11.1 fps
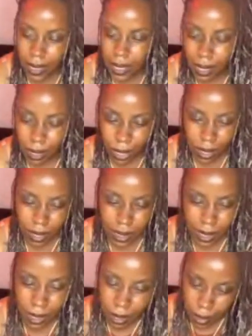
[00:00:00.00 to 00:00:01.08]
currently
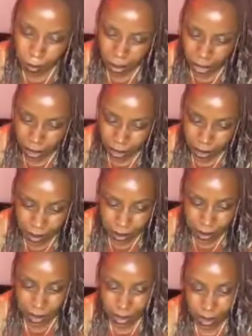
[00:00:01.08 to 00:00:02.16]
seeking a companion.
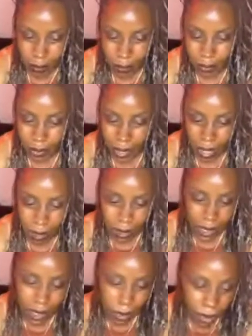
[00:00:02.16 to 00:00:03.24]
I don't see
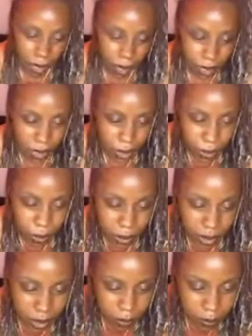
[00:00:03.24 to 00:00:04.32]
anyone else in his room with
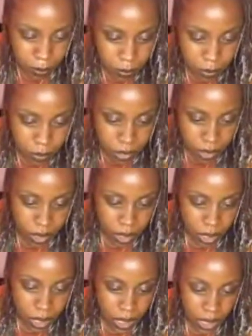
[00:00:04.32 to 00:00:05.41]
him.
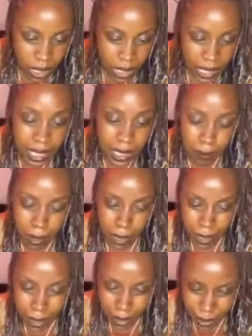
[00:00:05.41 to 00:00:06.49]
He is
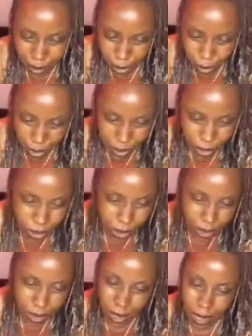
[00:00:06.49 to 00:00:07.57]
married. Does
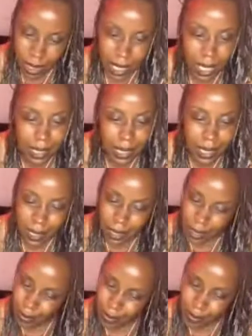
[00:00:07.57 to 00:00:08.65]
is it
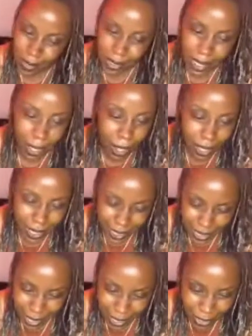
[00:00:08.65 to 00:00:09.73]
there? Are they
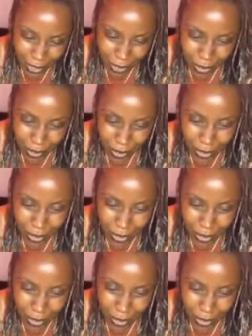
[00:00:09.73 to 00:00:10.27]
together at all?